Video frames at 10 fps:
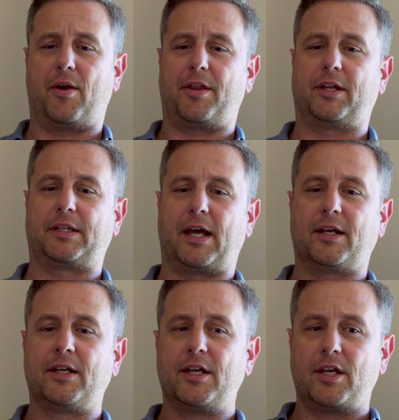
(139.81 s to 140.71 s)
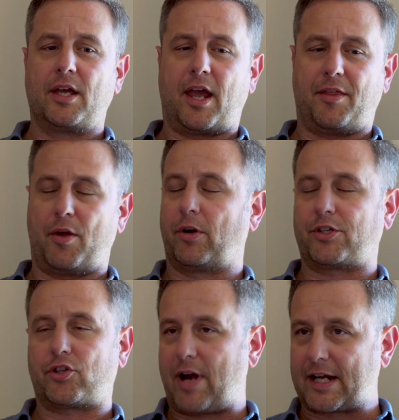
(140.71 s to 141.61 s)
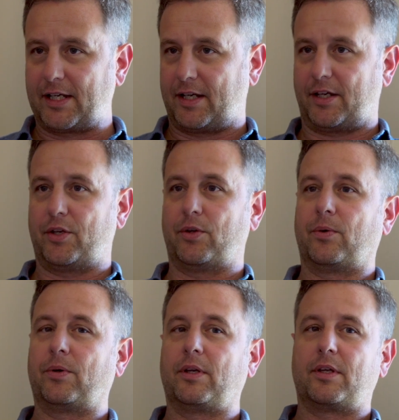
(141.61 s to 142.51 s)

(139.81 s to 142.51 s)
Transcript: or anything like that, and they weren't directed at you.